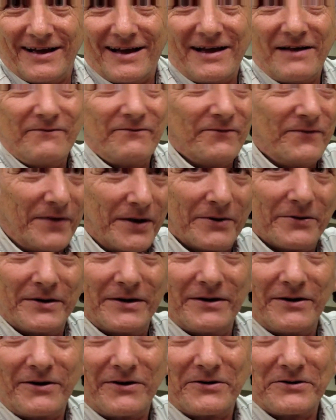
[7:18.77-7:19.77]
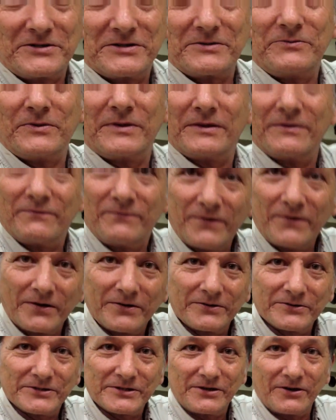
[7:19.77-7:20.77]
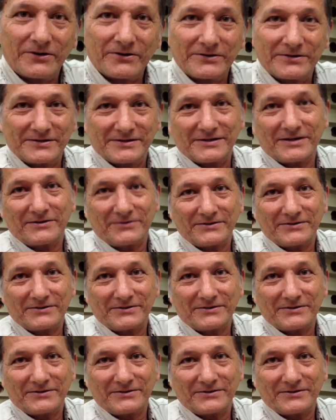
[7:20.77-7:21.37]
And very large with the fungus gardens.